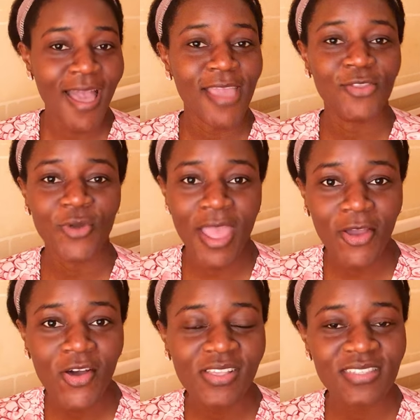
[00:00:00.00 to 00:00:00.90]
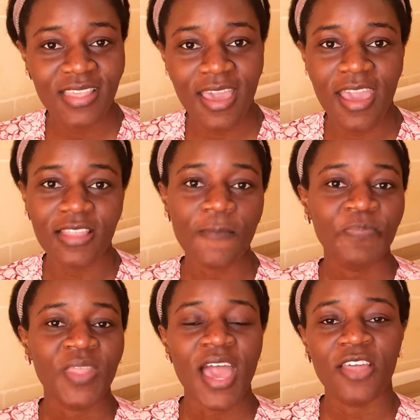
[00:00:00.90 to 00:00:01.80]
You know, I got scared.
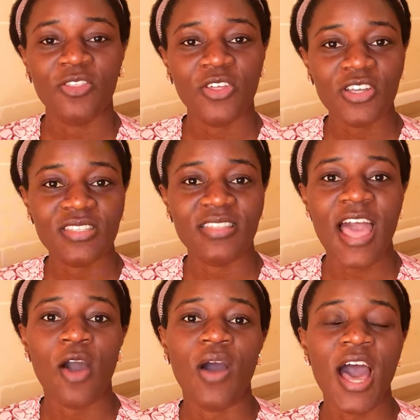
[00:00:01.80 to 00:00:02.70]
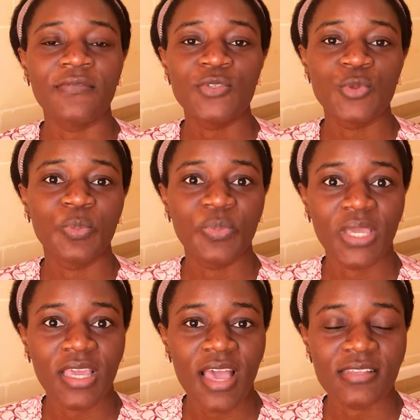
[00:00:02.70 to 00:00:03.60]
I thought that I'll have to
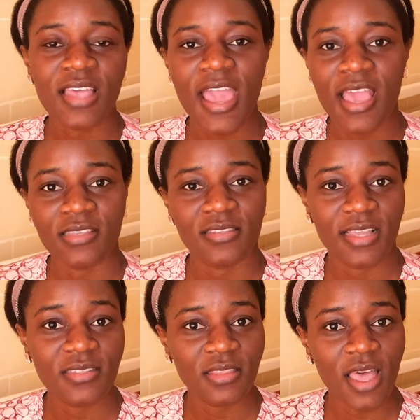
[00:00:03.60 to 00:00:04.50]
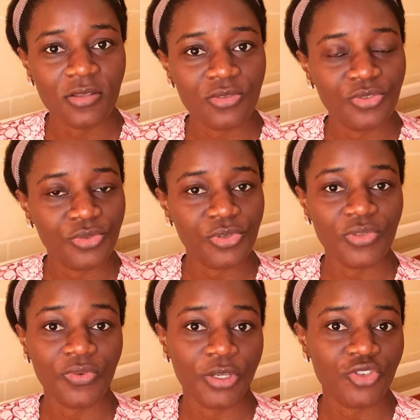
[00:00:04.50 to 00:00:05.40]
pay as high as 30,000
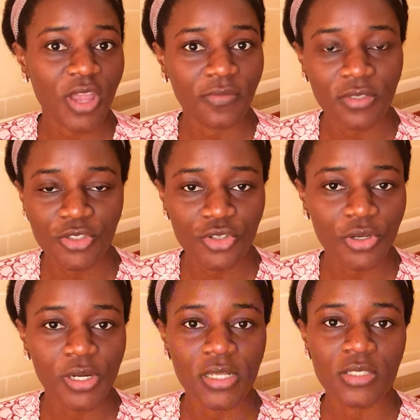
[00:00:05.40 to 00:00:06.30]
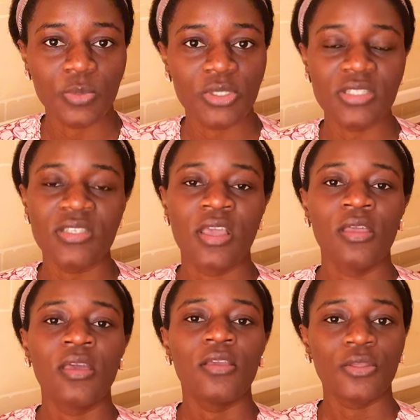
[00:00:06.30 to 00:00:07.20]
euros for a travel insurance, but
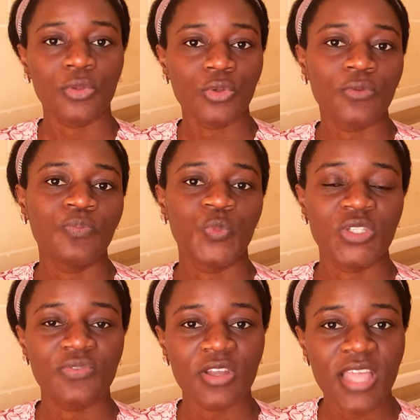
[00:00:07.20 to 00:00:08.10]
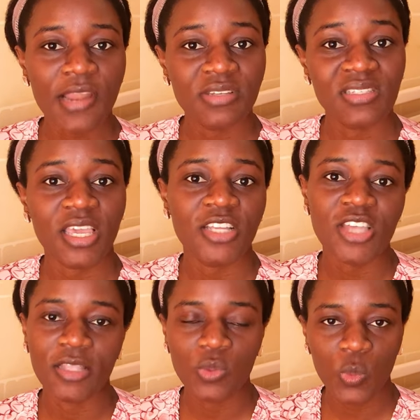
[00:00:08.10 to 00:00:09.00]
you know, with further research
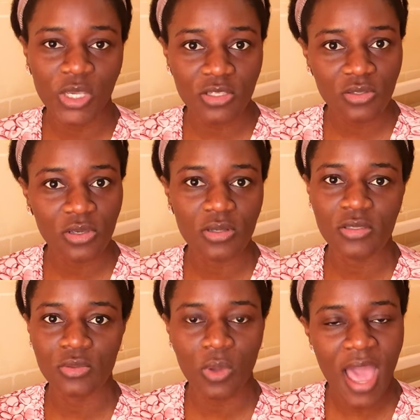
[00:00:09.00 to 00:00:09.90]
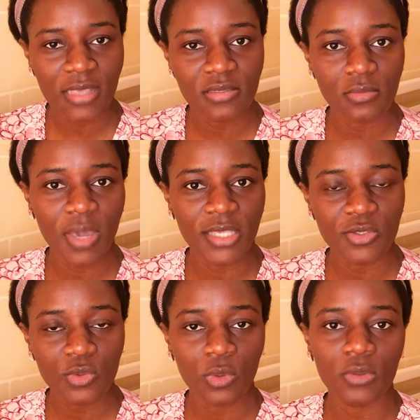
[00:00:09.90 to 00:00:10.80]
and questions, you know, asking my
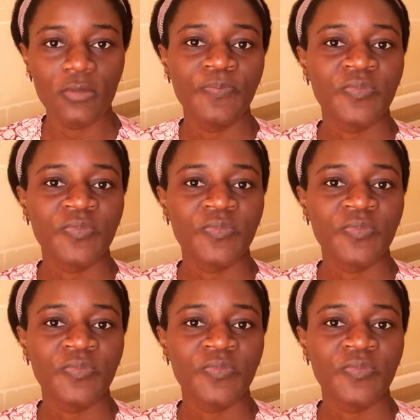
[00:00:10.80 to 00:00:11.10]
school,